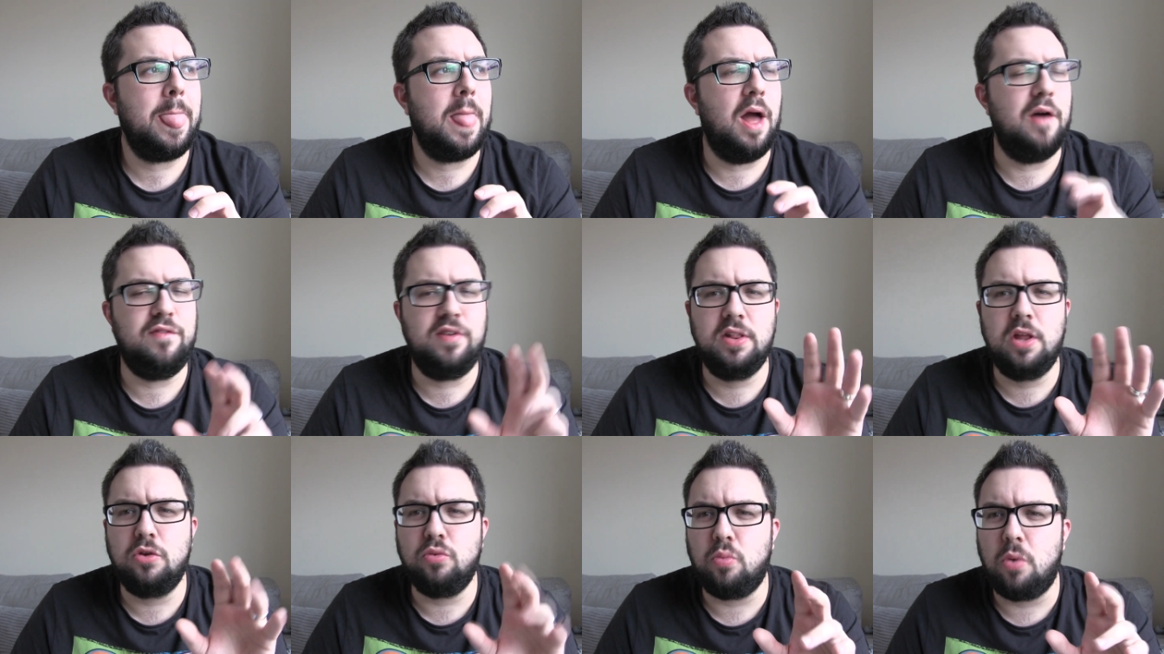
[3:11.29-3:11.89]
I
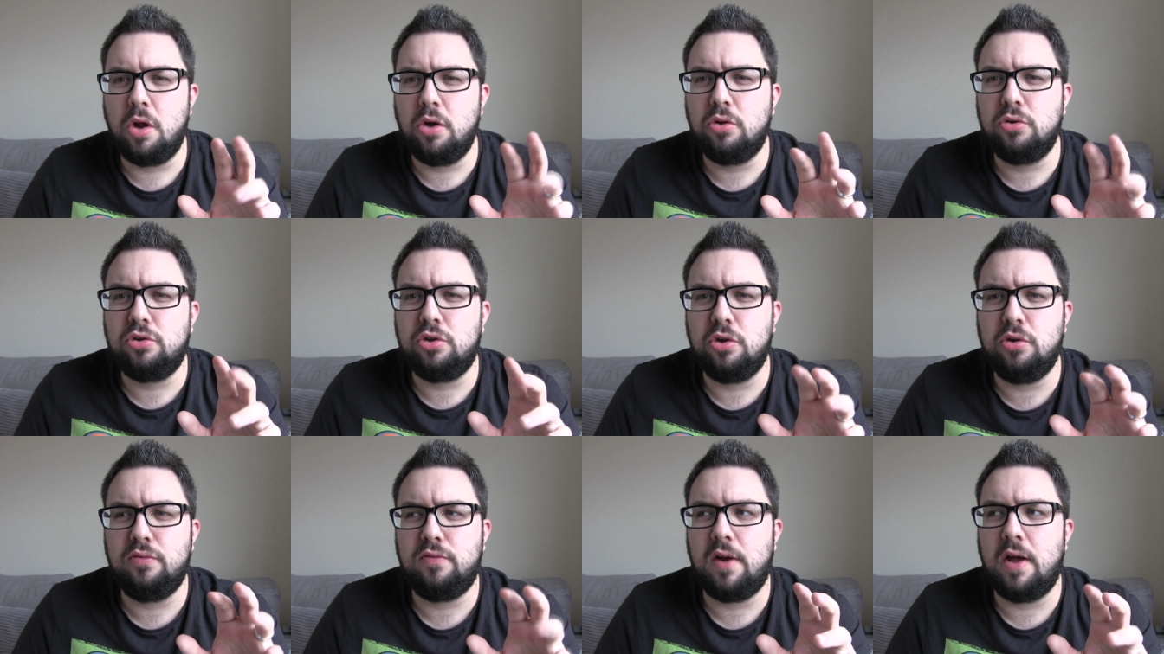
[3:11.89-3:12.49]
think there's 1 or
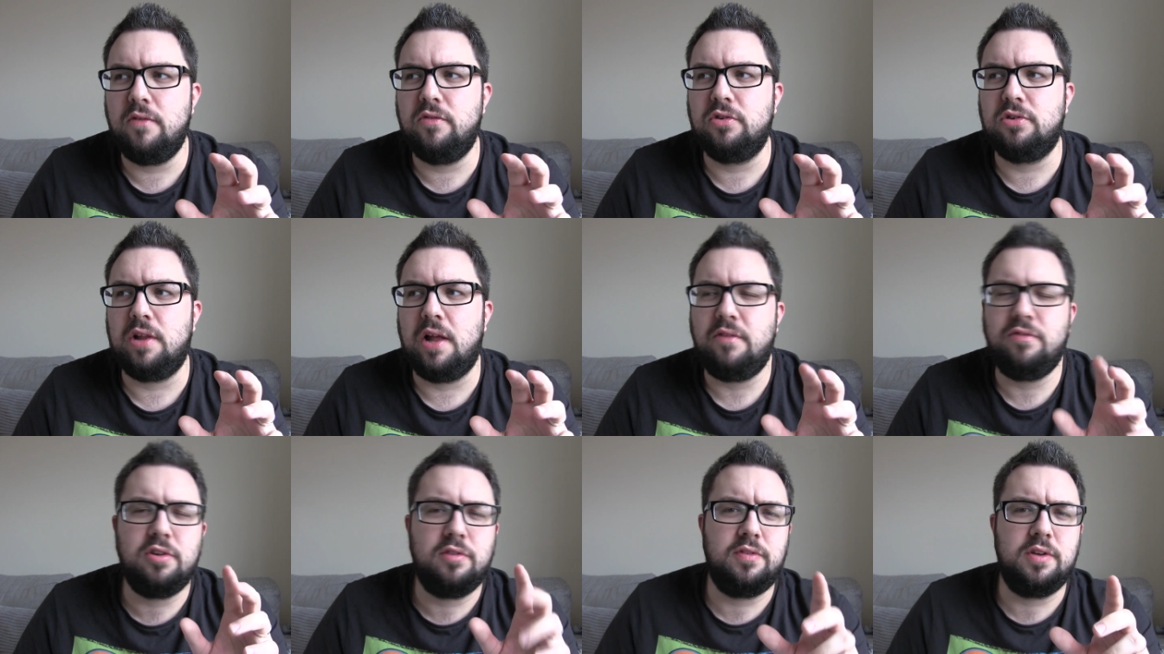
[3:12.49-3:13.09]
2 flavours
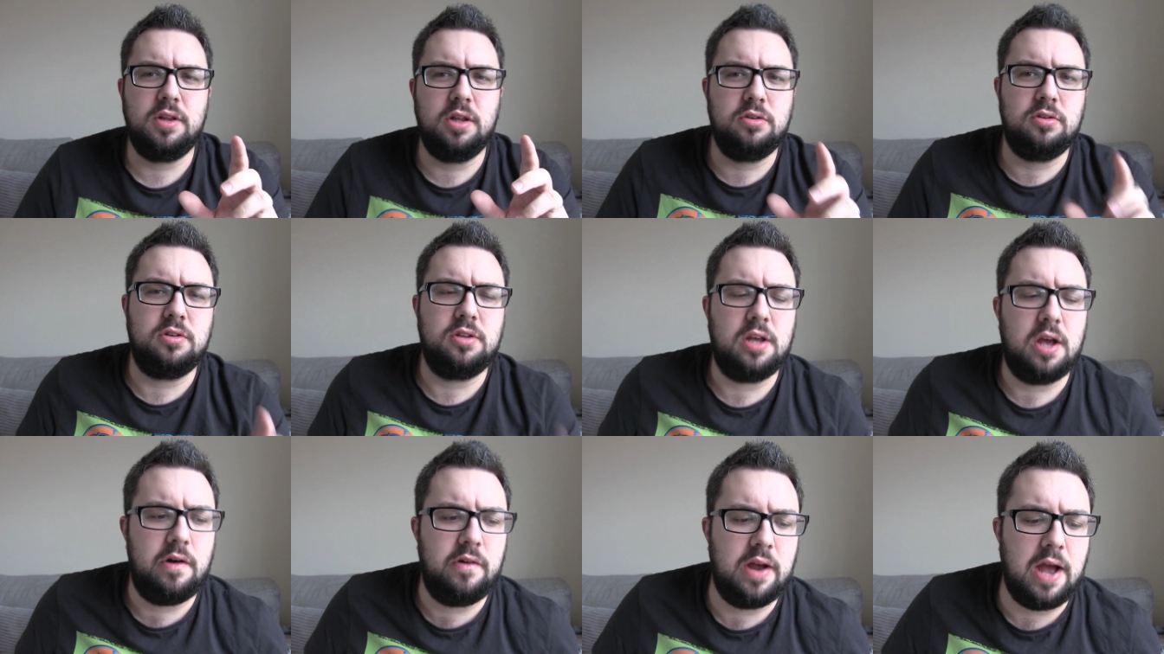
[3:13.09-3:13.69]
left. I think there's a
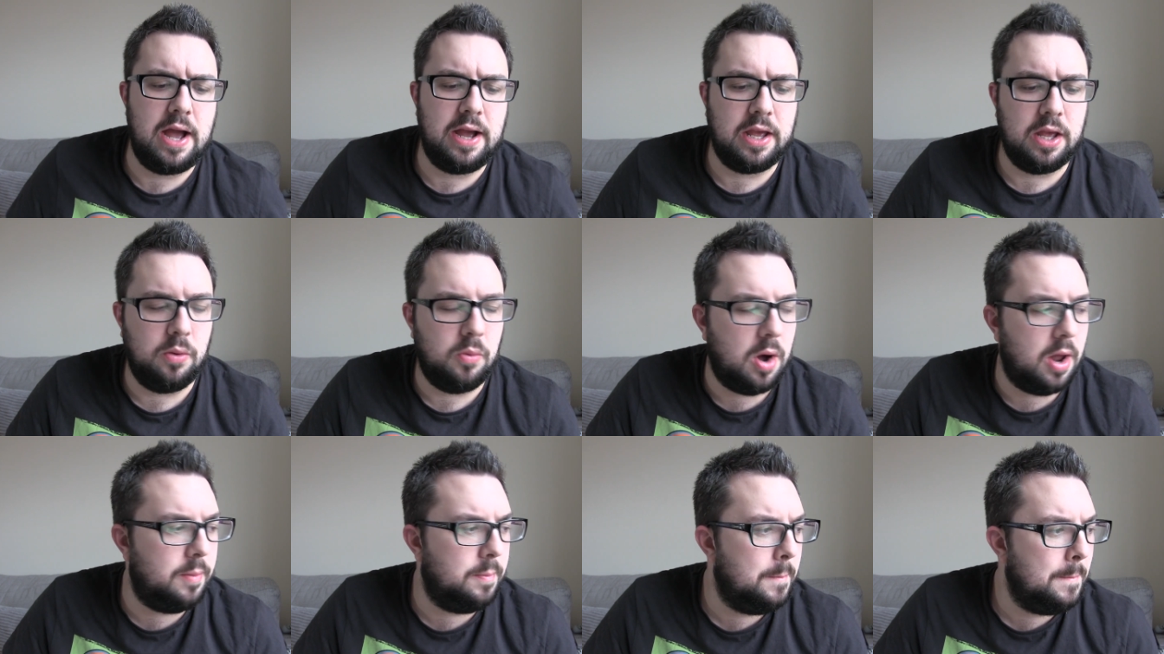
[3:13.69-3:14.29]
teriyaki
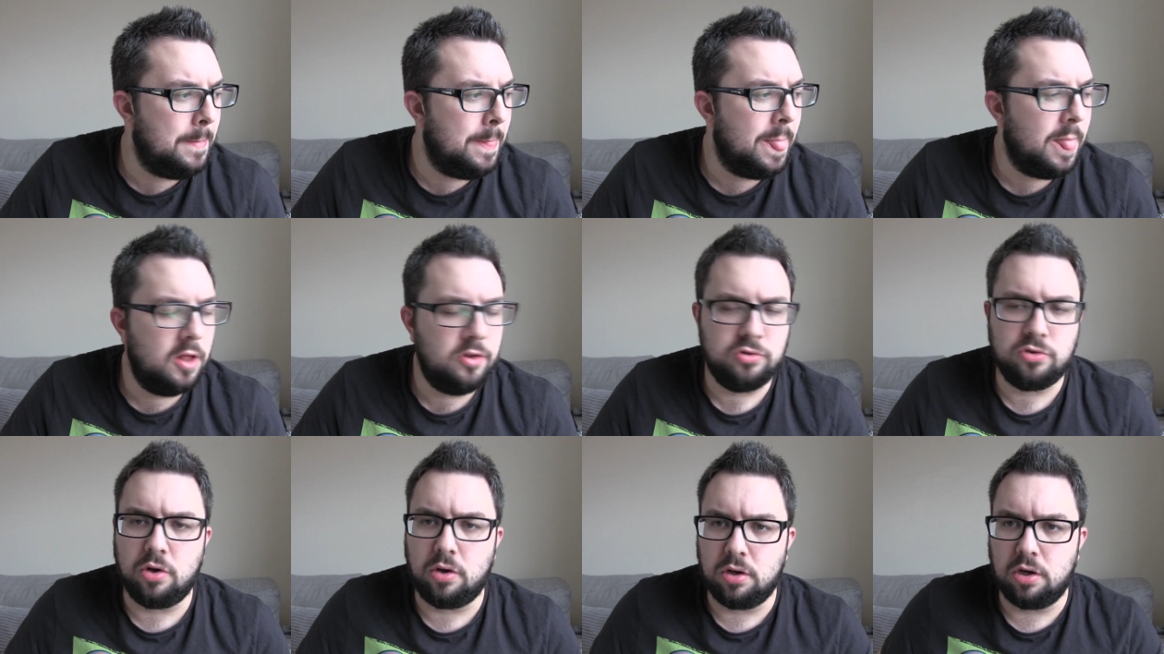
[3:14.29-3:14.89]
one,
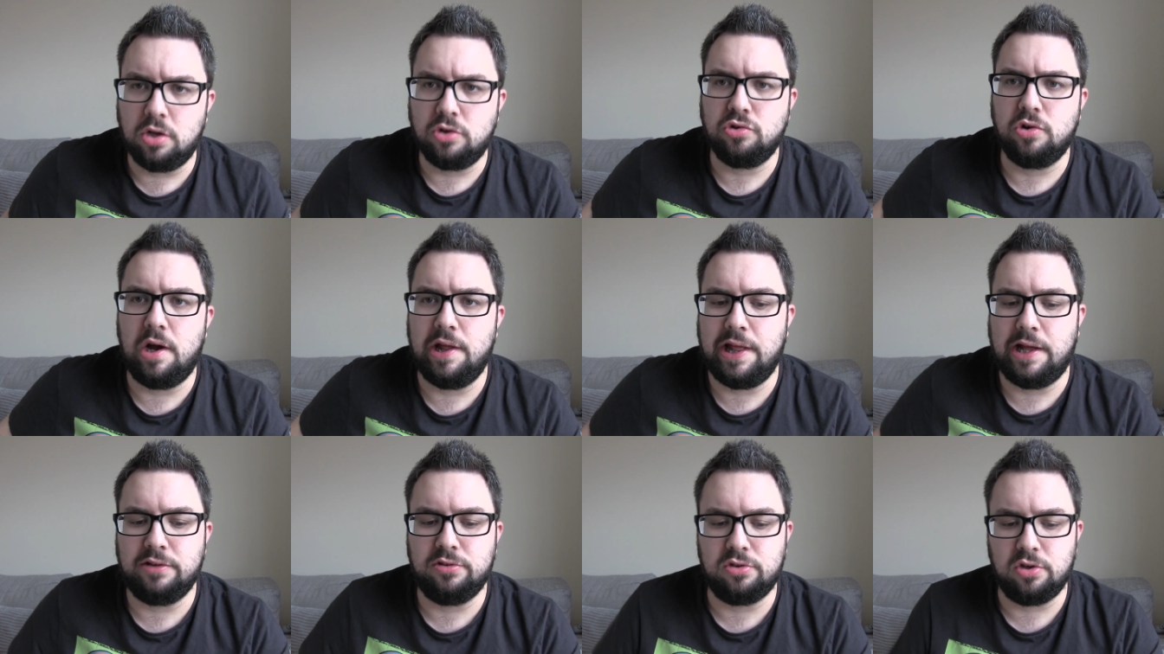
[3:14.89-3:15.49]
so I'm going to try
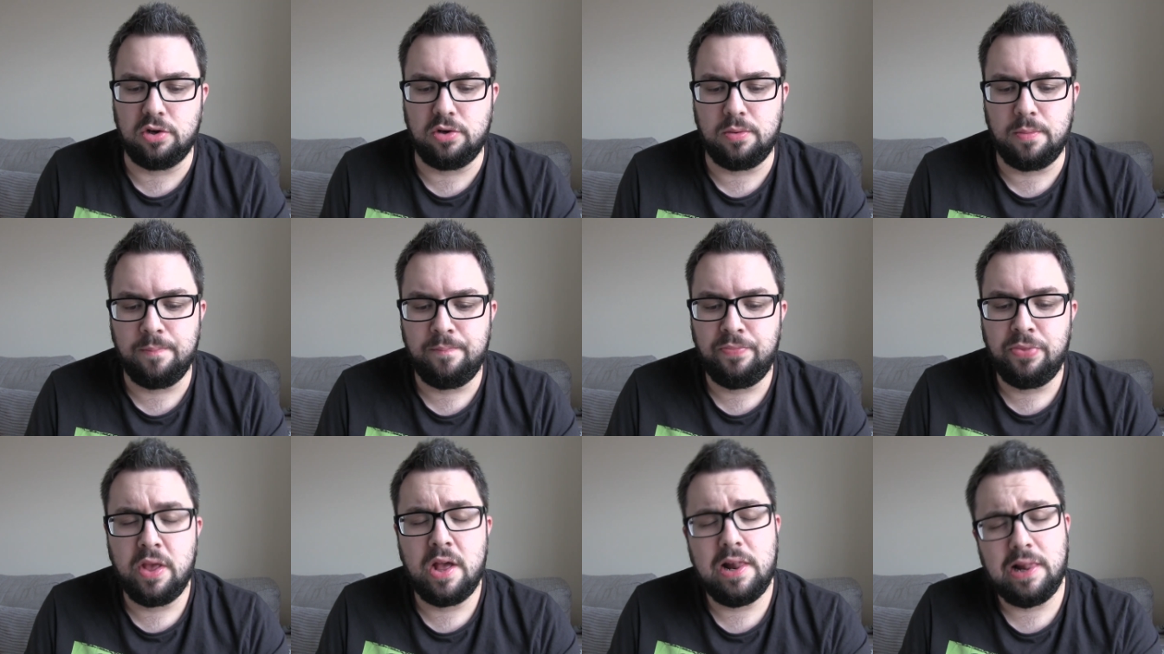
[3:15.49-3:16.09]
that soon.
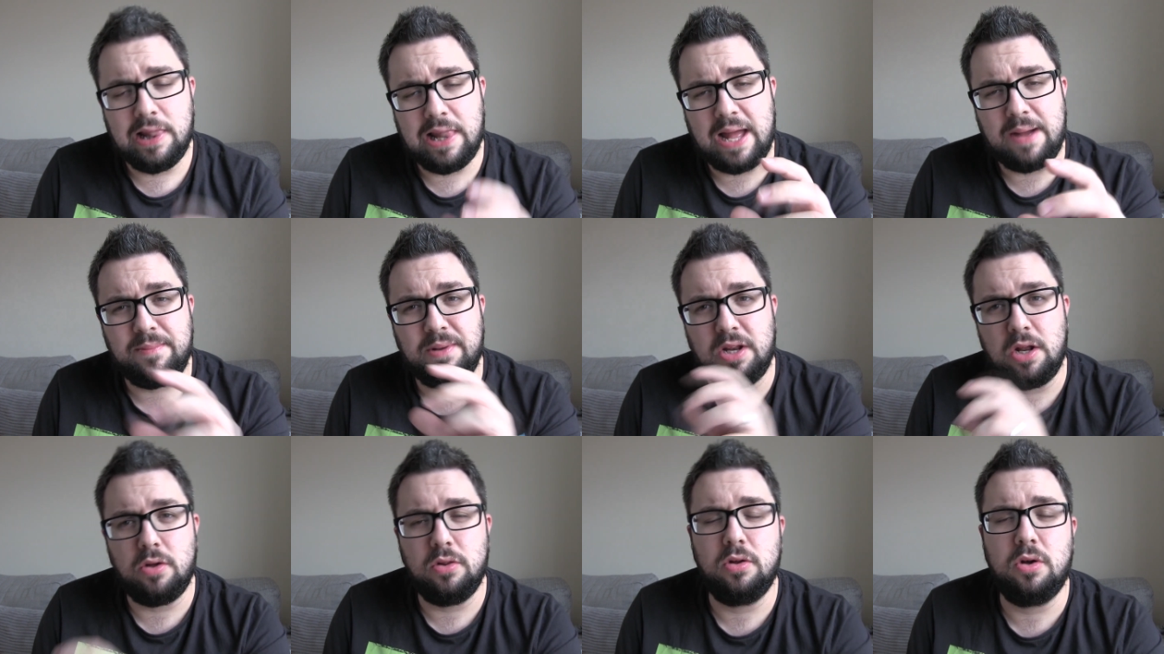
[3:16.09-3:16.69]
Let
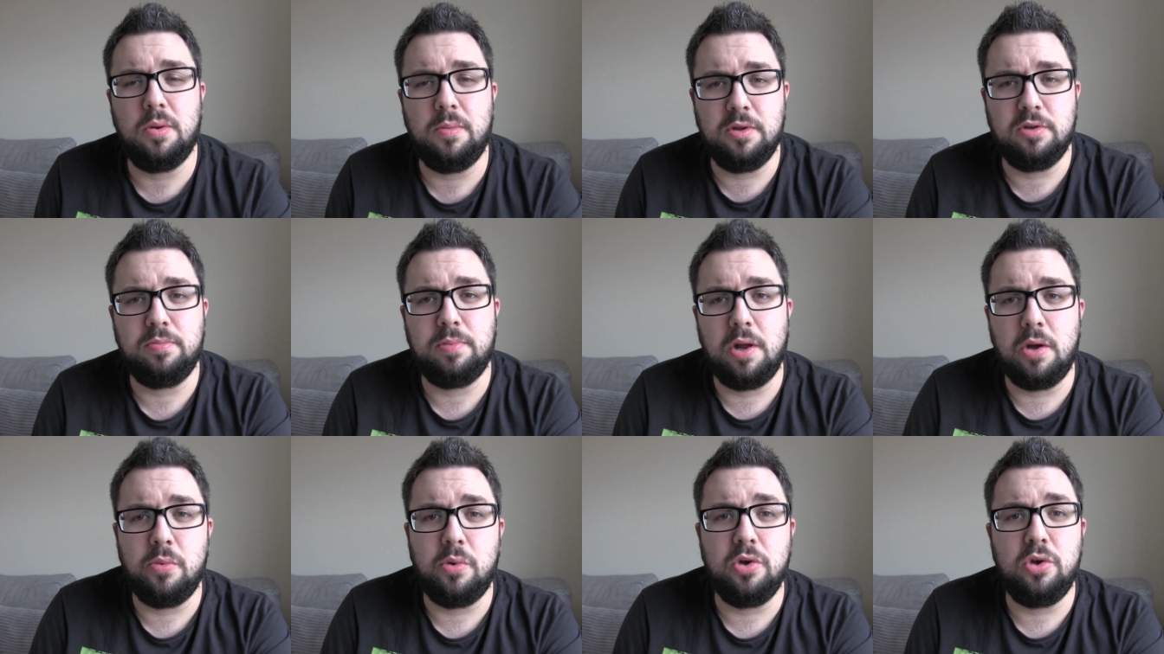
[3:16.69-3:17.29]
me know in the comments
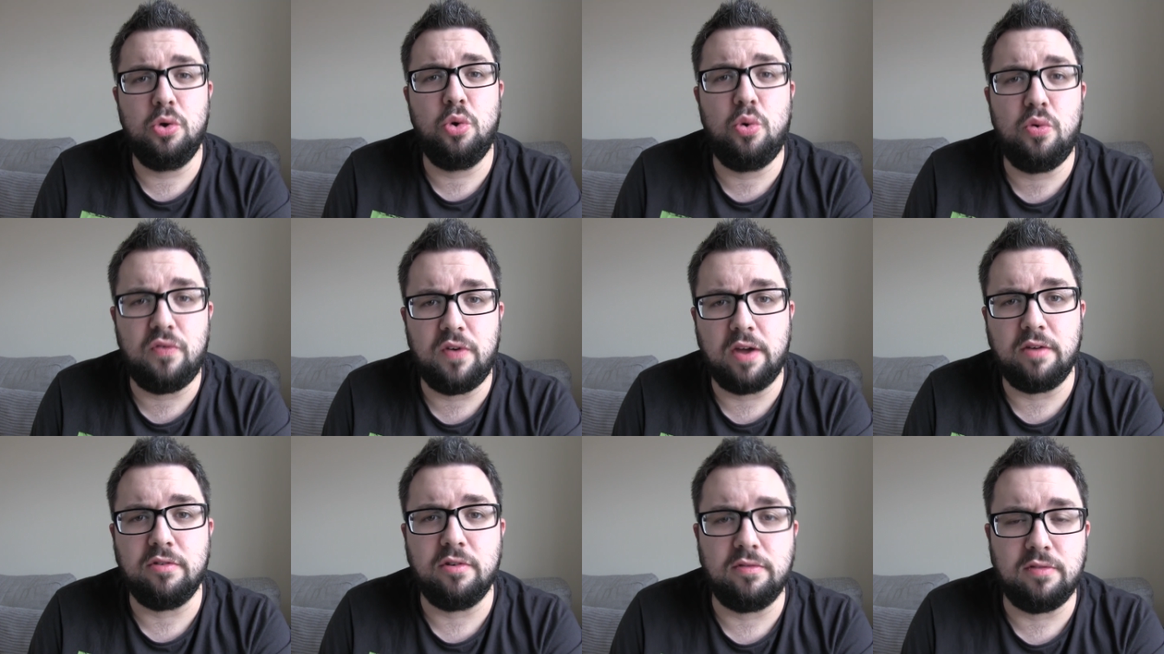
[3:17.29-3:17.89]
below what your
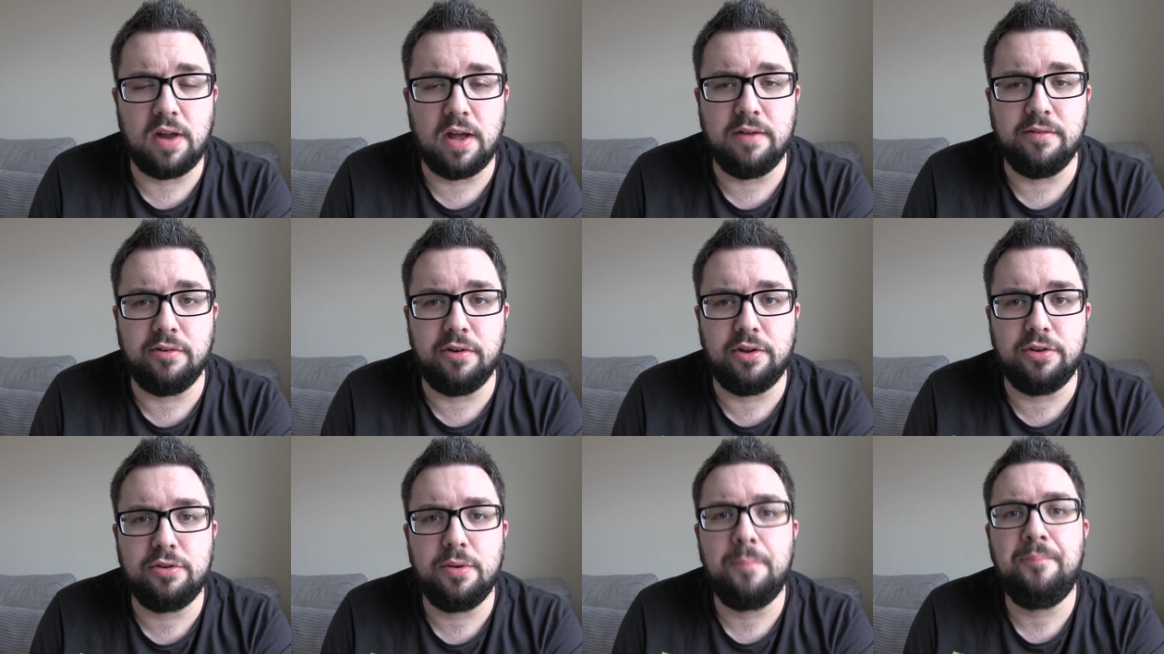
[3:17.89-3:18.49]
favourite
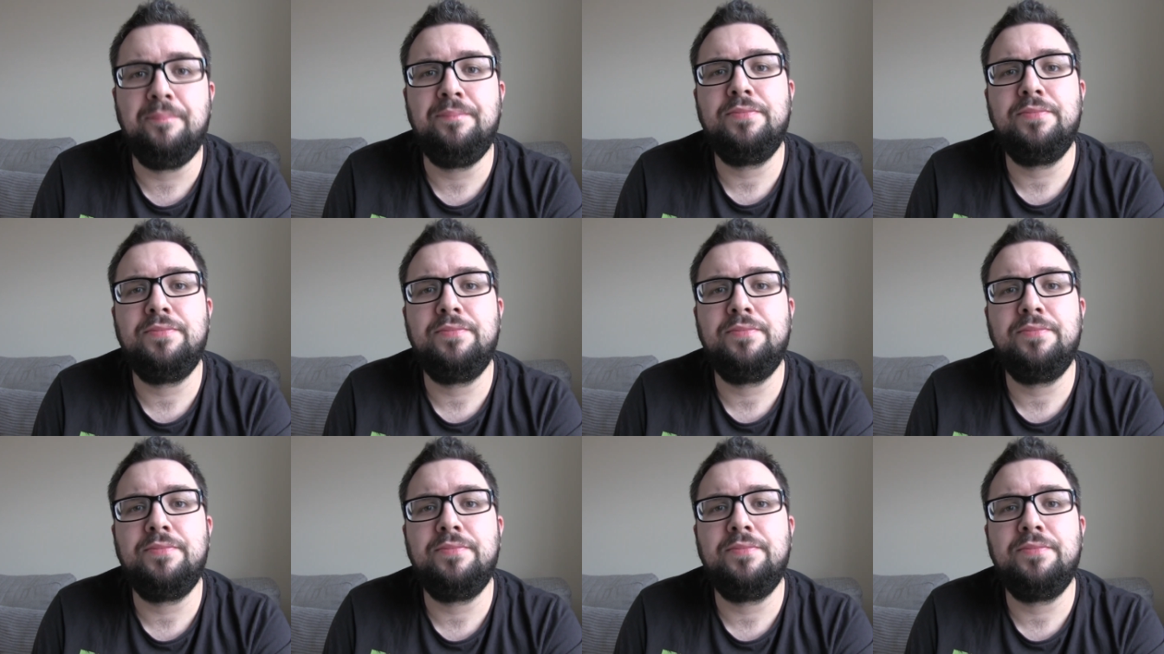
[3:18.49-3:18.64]
flavour is.